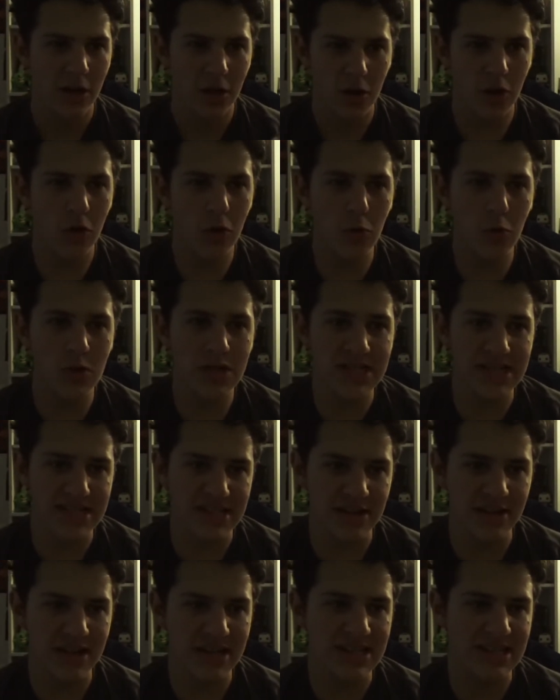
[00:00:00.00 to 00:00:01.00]
who was
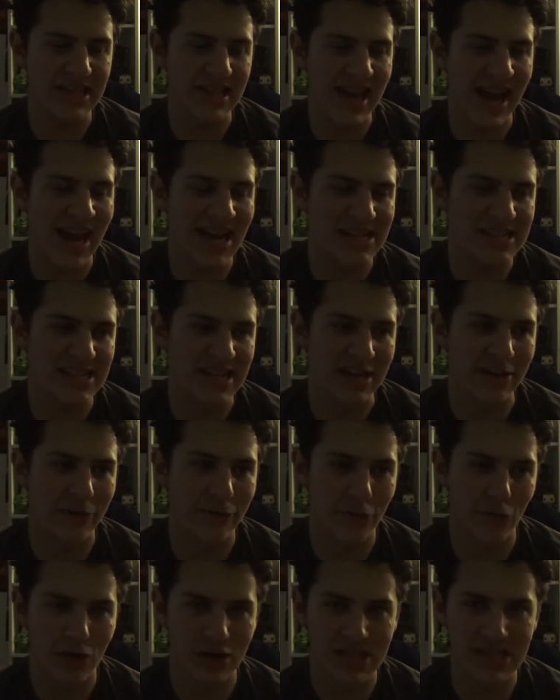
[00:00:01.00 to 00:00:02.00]
seriously asking
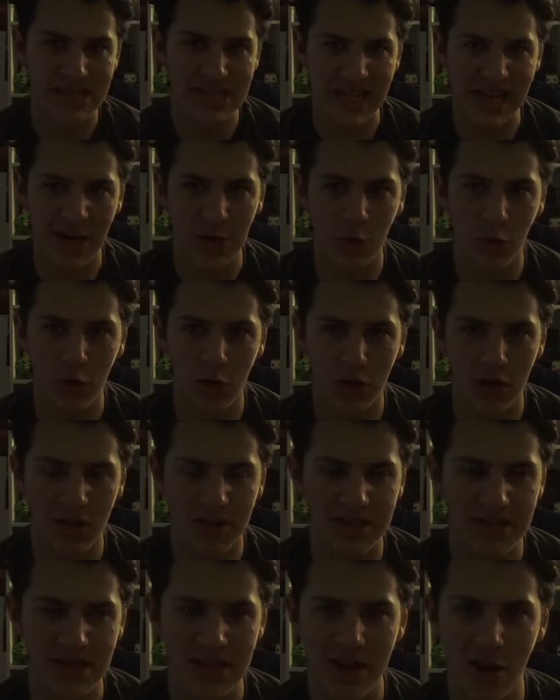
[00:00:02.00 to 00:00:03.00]
for a sequel
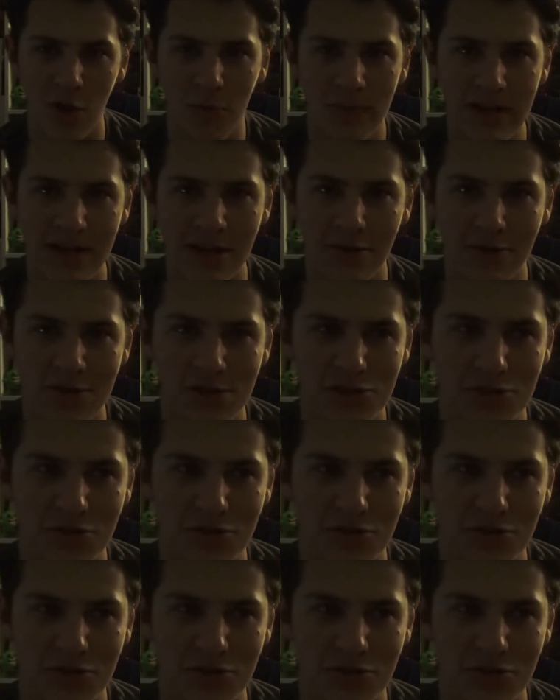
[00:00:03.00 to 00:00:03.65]
to Romeo and